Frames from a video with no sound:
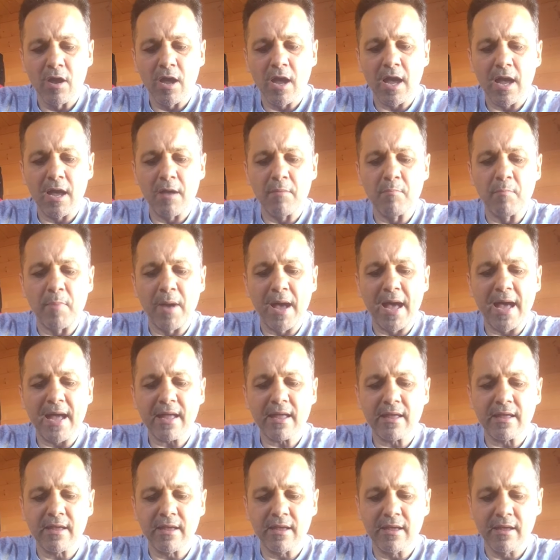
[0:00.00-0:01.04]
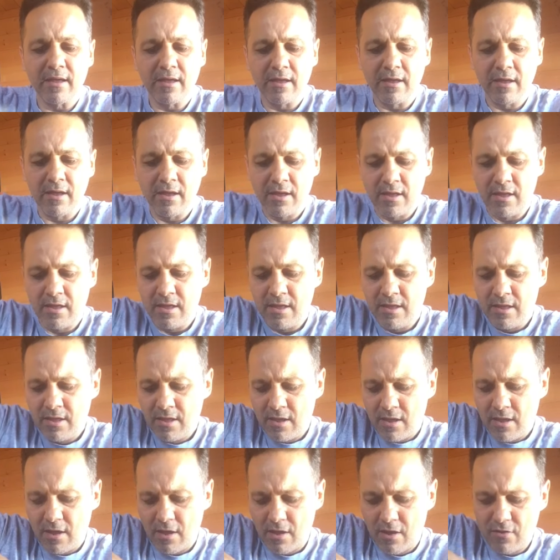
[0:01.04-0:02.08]
and back,
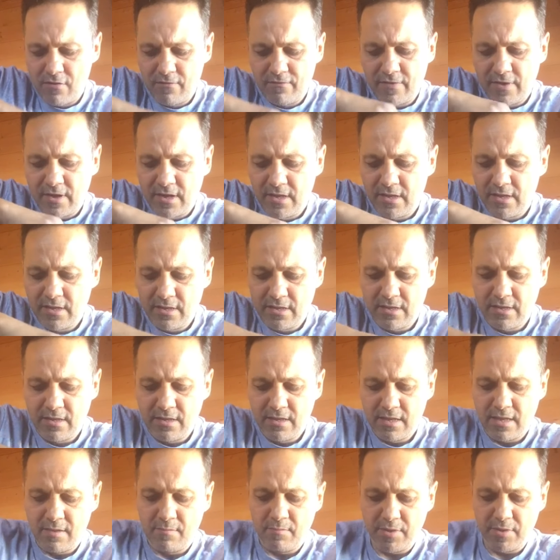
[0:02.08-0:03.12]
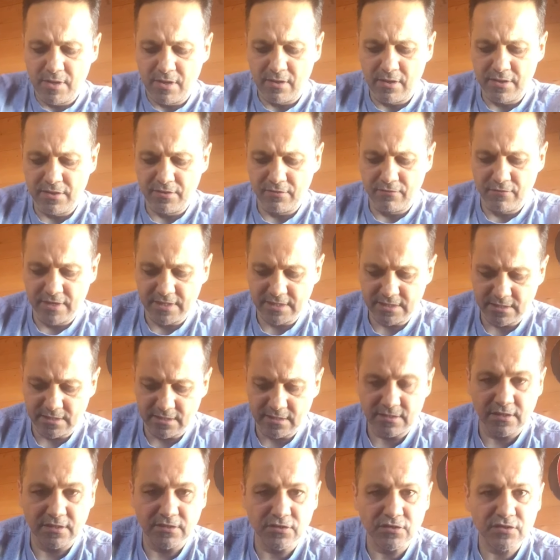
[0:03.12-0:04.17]
over, and behind the wrist.
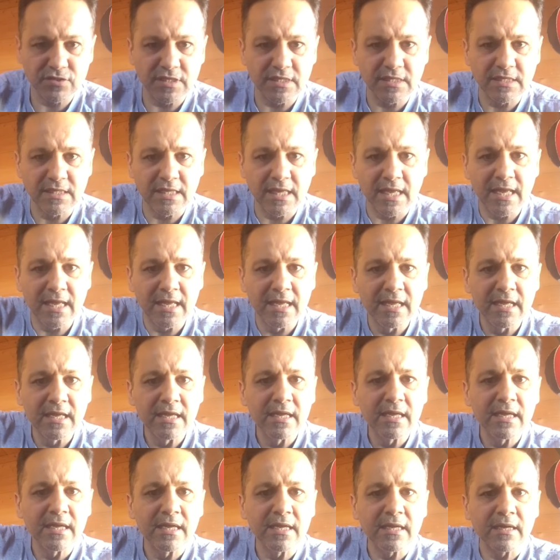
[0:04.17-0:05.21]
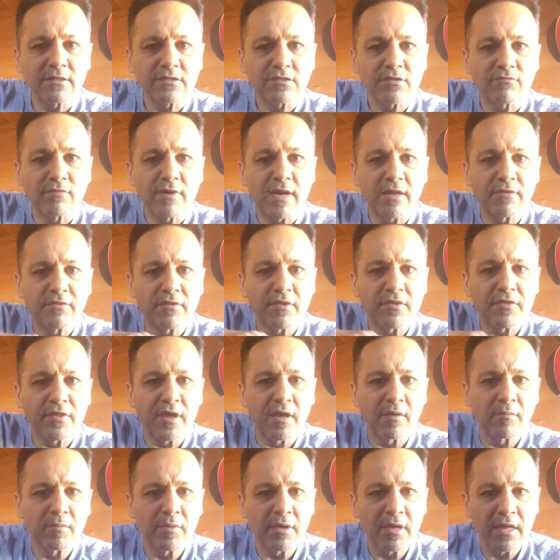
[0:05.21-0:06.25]
So as you see there, it goes around the
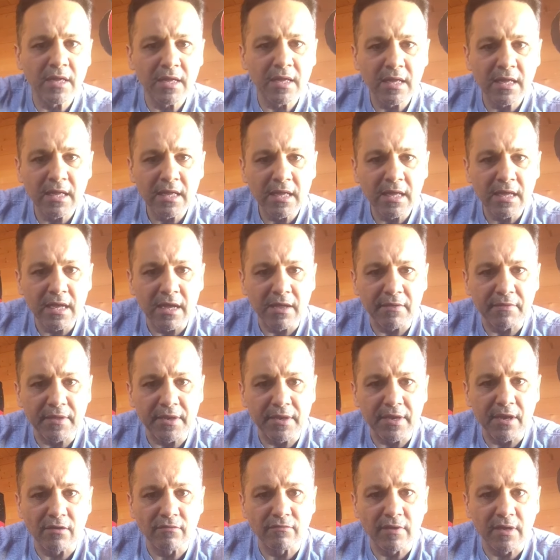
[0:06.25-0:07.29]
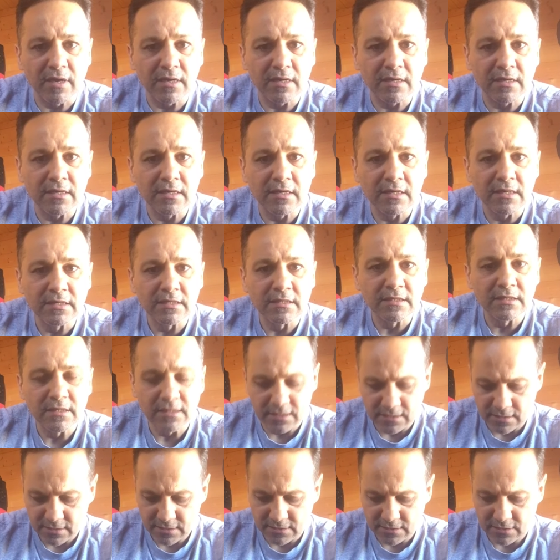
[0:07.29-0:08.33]
thumb, and then over.
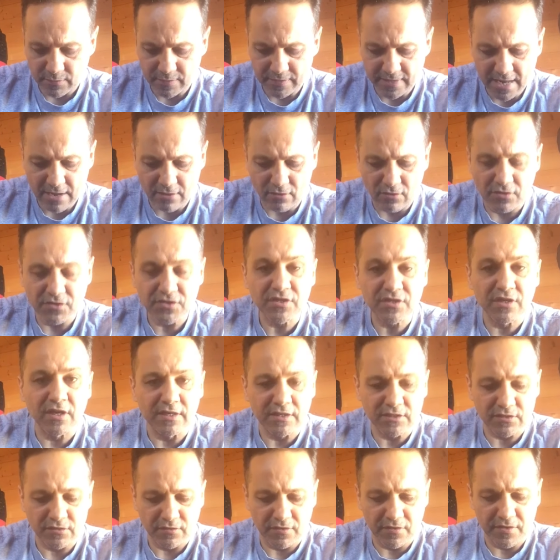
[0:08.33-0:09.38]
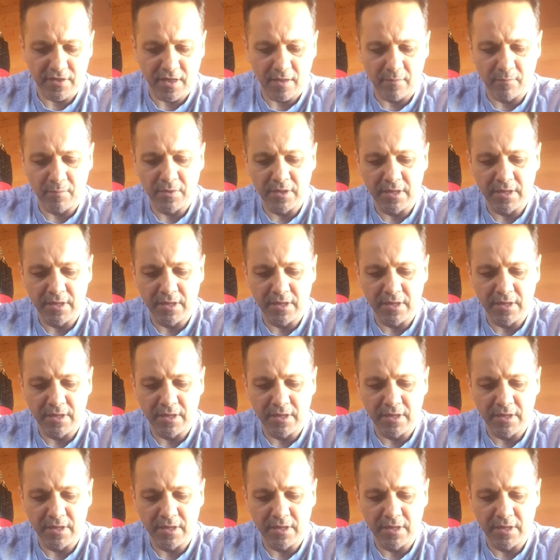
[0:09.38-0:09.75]
So we've now got a tightness on the thumb.